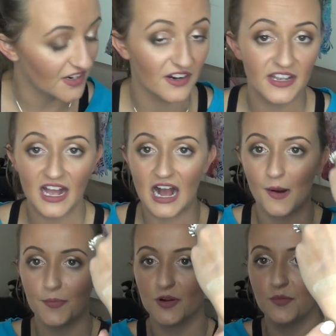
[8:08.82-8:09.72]
very
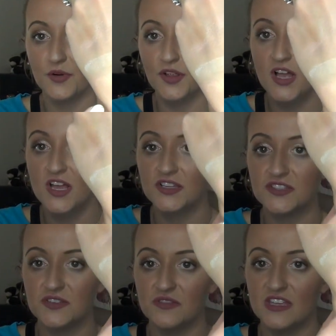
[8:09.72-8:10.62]
comparable
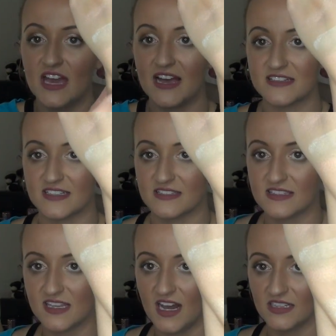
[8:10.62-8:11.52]
to the
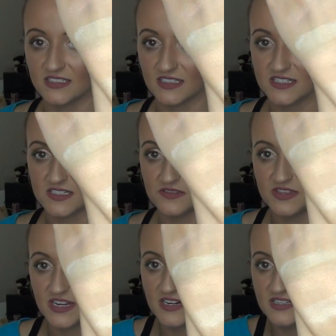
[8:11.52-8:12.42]
Essence color. So
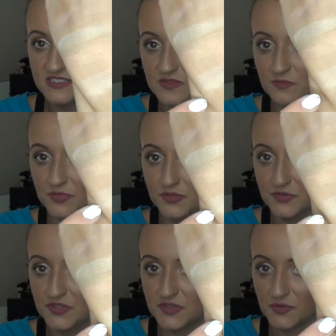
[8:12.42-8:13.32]
there is
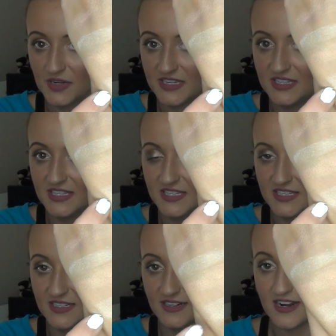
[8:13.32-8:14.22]
Boost right
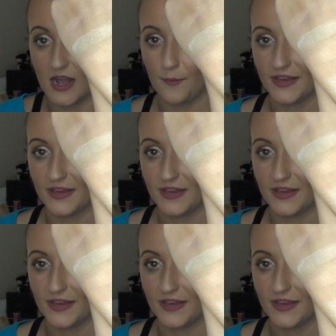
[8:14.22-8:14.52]
here on